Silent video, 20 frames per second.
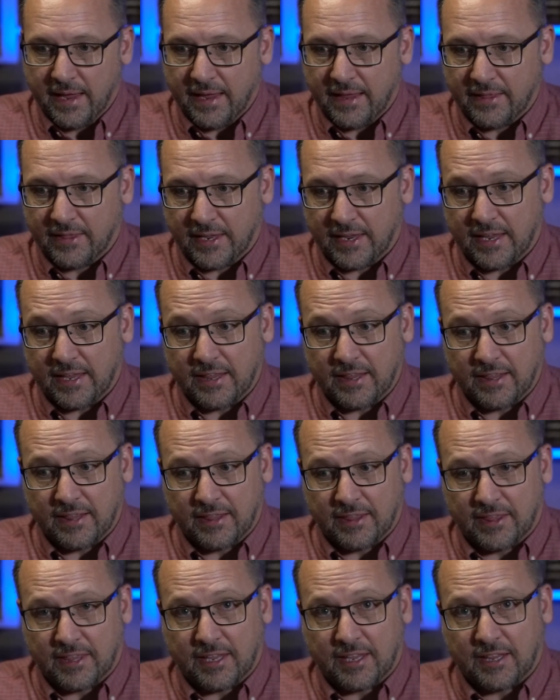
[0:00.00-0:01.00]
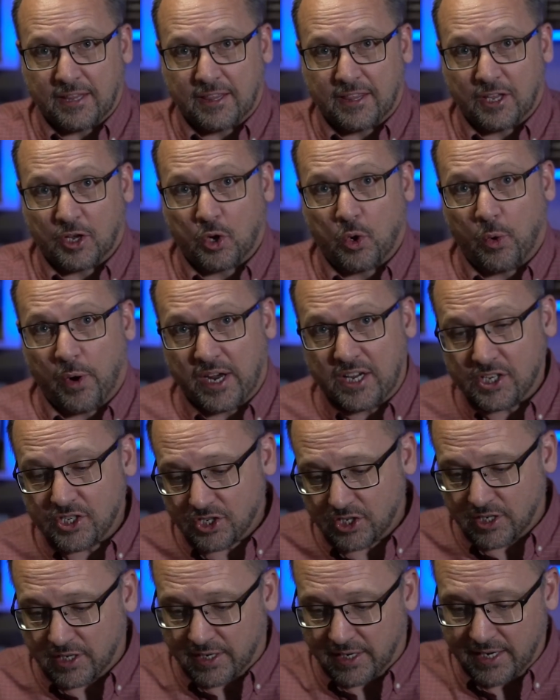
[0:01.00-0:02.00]
The
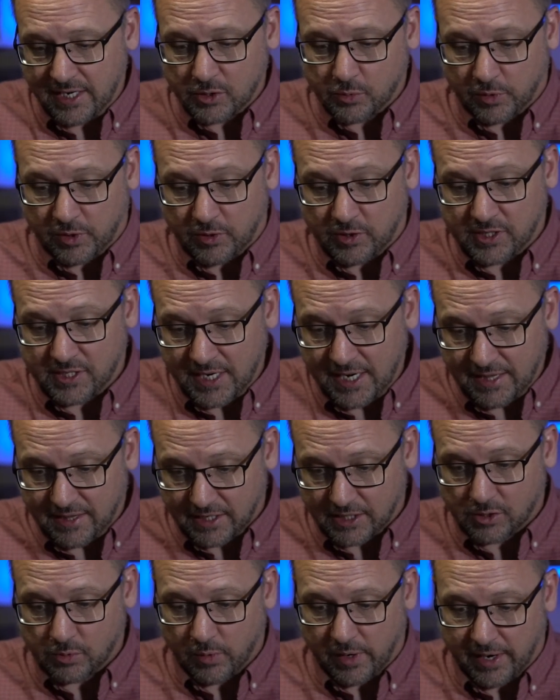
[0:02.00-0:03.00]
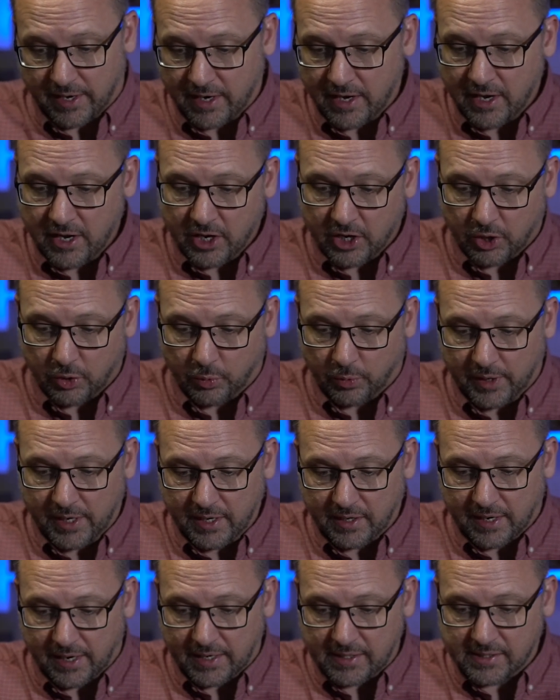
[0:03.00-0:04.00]
question is, when you see it this way, you
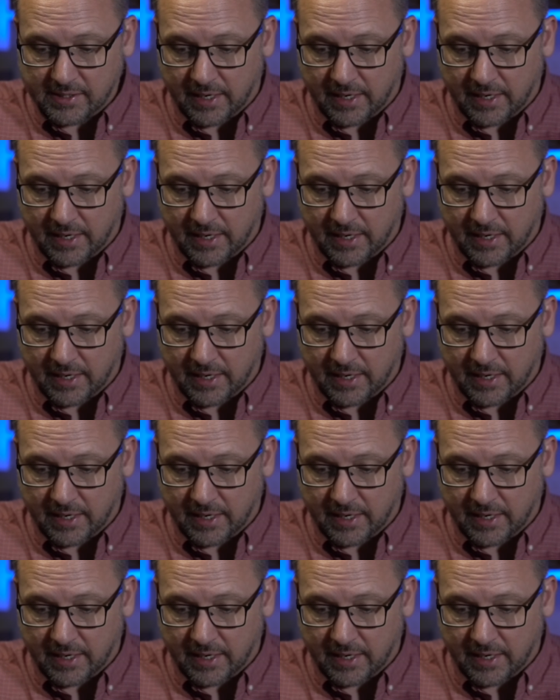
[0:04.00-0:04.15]
realize